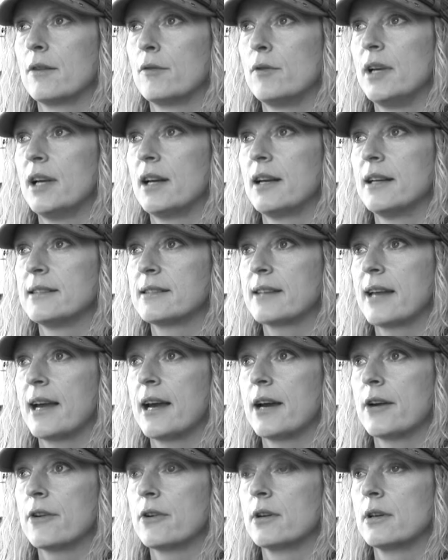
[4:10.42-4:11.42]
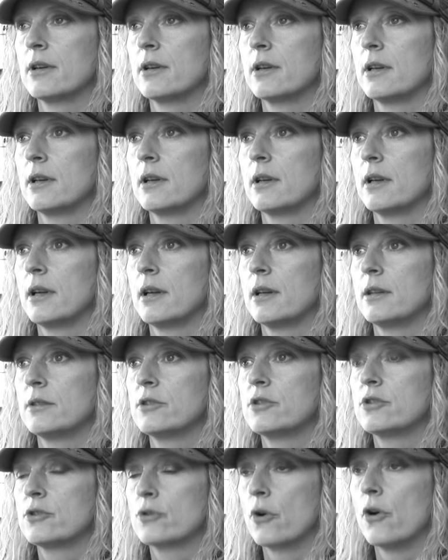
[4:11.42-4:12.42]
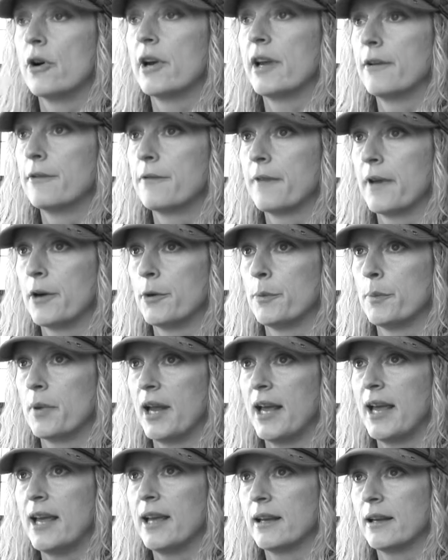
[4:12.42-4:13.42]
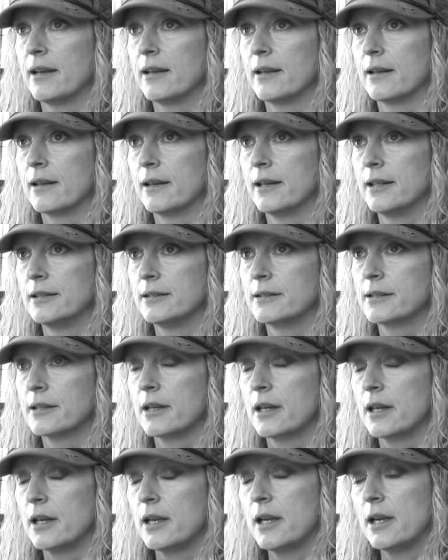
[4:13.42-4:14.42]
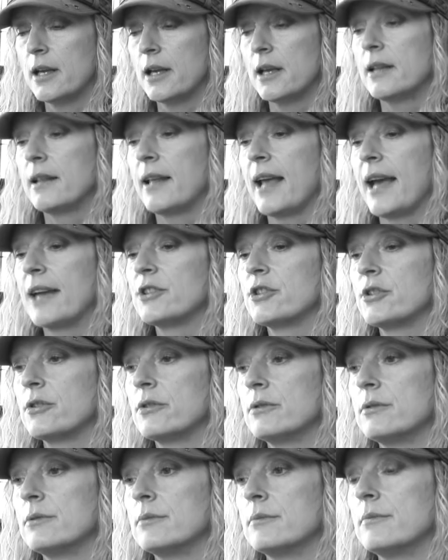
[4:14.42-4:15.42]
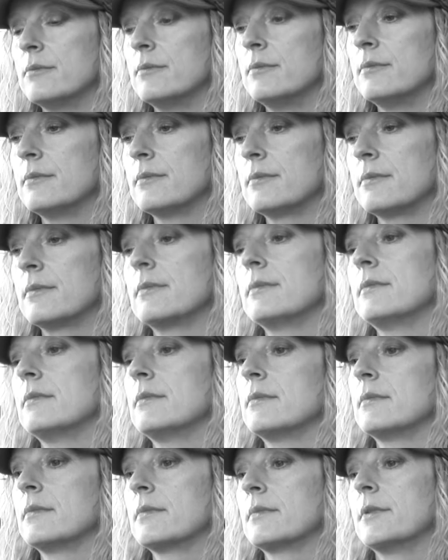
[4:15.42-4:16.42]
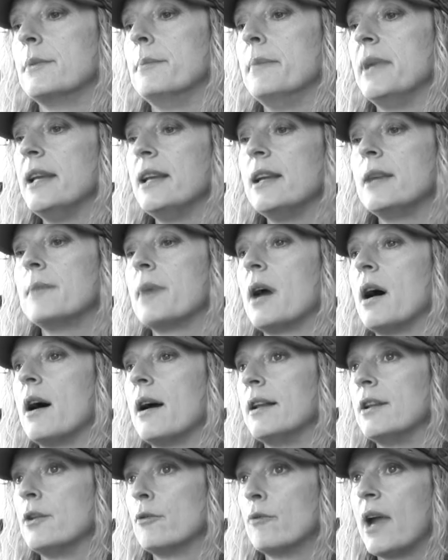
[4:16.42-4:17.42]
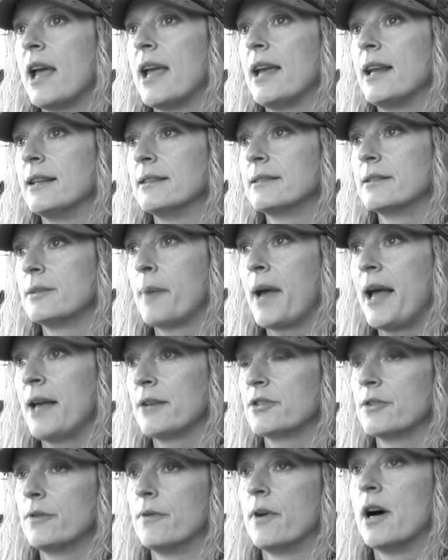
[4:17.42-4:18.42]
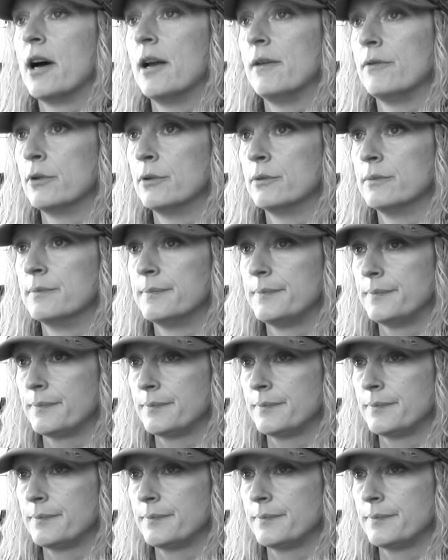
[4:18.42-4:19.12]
realised how strong it felt playing it. And the actual, the meaning behind the rain, it's about survival